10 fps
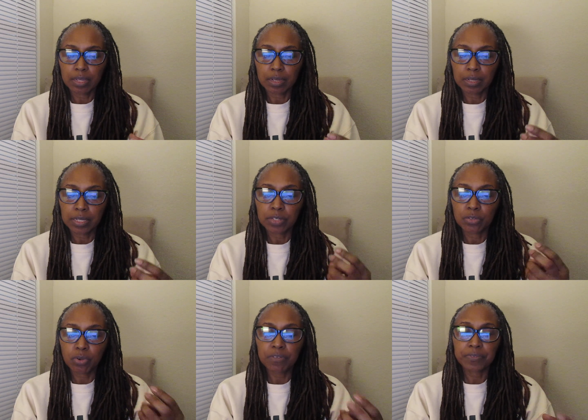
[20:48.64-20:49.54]
uh,
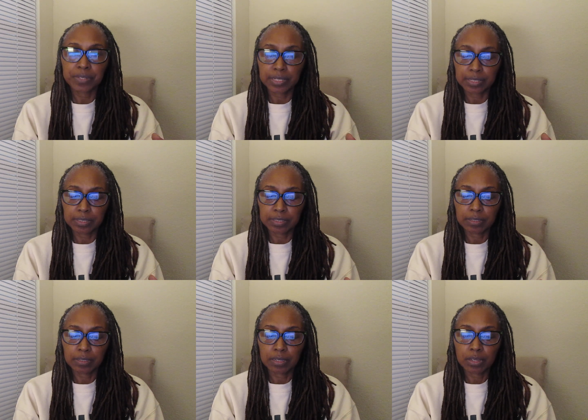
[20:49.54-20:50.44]
endorphins,
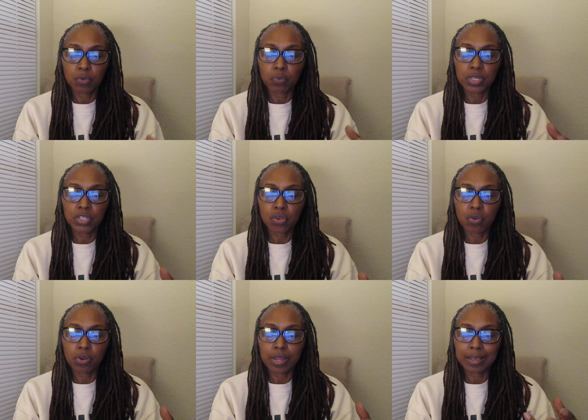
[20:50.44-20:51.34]
which
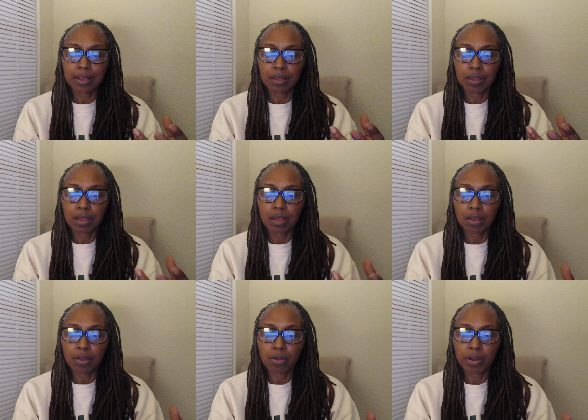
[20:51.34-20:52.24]
are
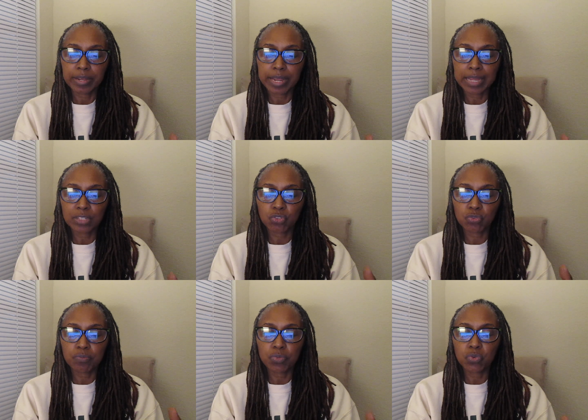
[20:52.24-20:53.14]
our
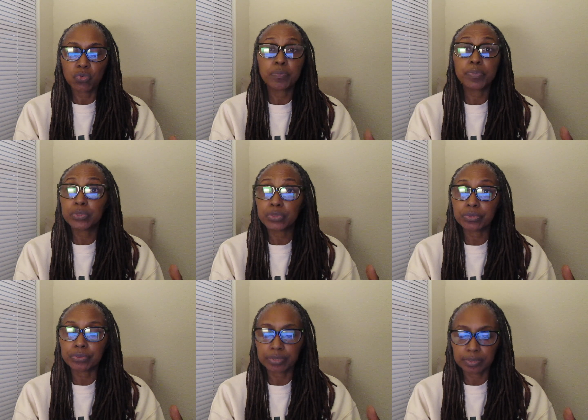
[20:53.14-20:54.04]
natural mood
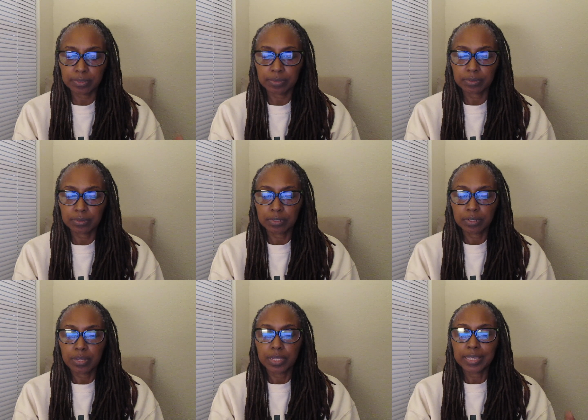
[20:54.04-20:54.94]
boosters.
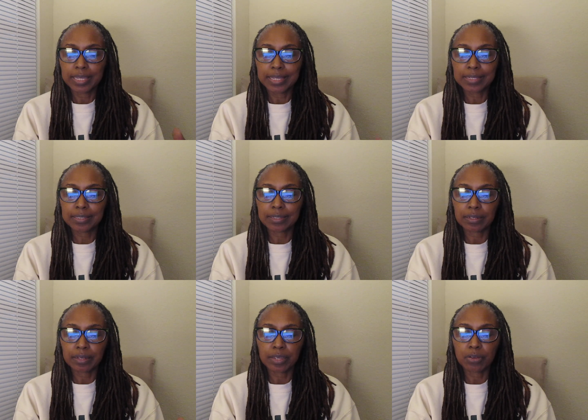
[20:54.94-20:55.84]
It's
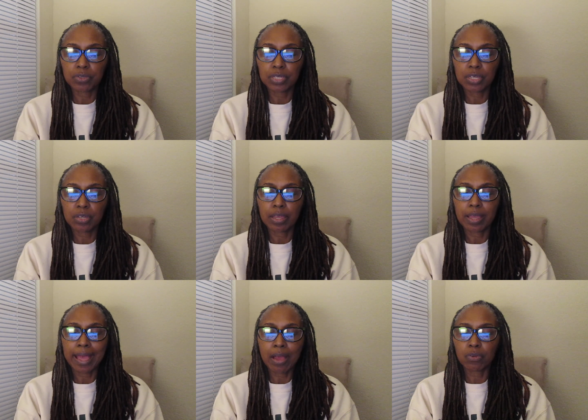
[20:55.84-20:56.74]
a healthy
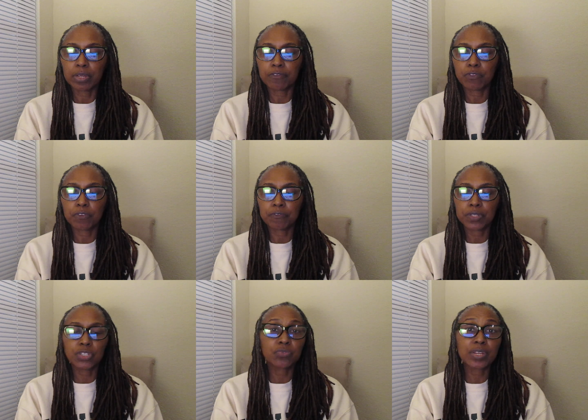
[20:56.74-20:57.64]
outlet for
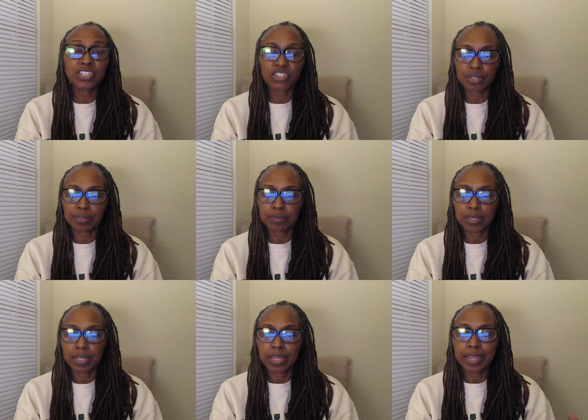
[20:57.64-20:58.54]
frustration
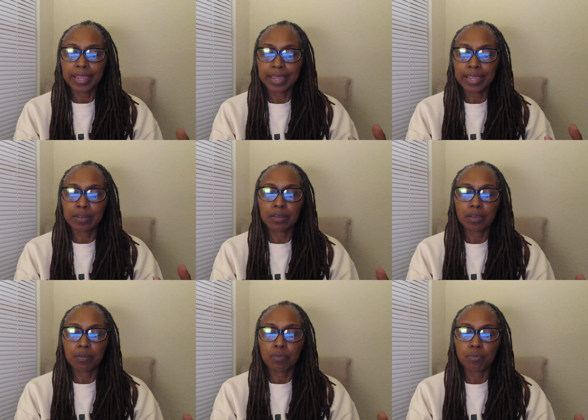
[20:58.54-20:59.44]
and
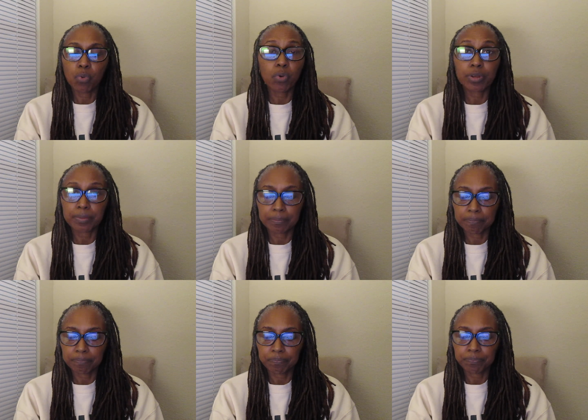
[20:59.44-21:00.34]
boredom.
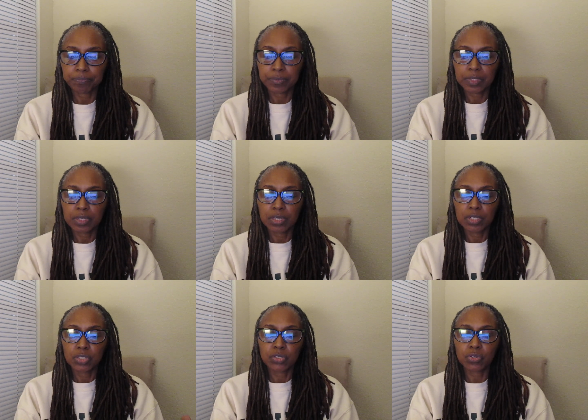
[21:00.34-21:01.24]

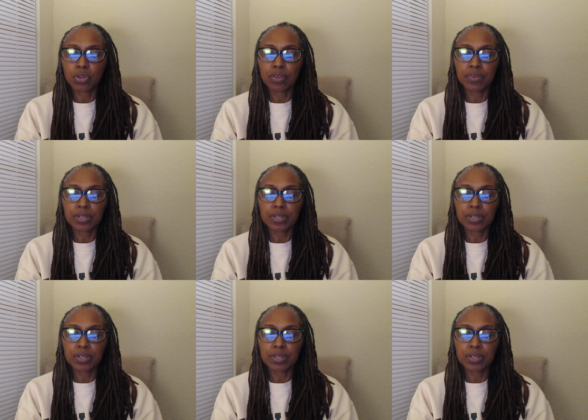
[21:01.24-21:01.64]
Serve